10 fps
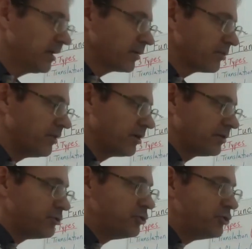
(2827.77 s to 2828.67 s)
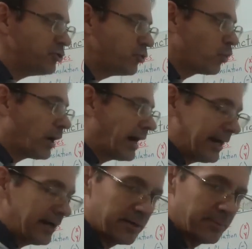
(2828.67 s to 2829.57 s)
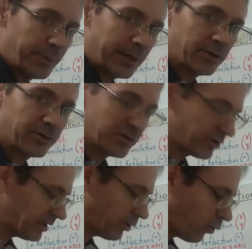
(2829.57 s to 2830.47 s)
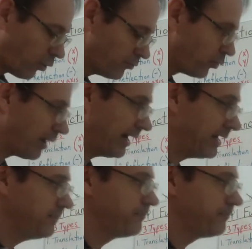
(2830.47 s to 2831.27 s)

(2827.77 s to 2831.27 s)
the new y compared to the old y.